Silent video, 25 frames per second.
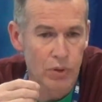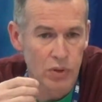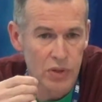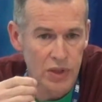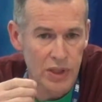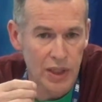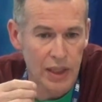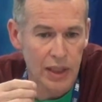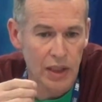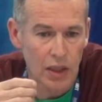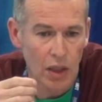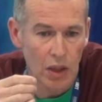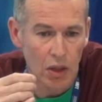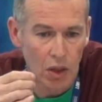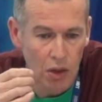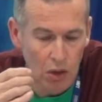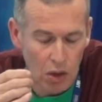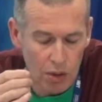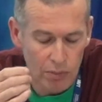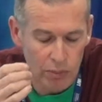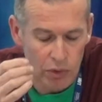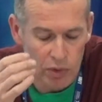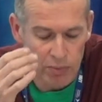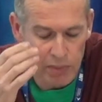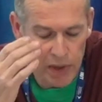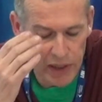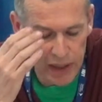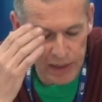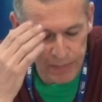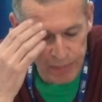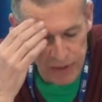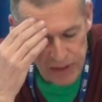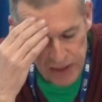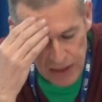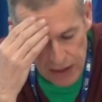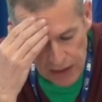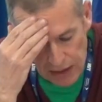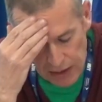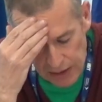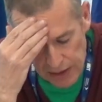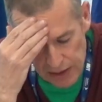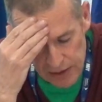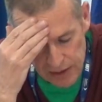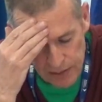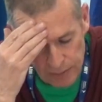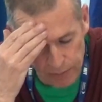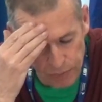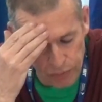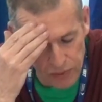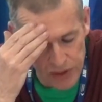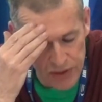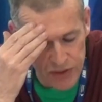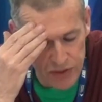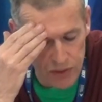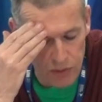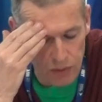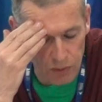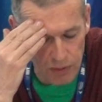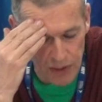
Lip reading: putting a lot more money, particularly into preschool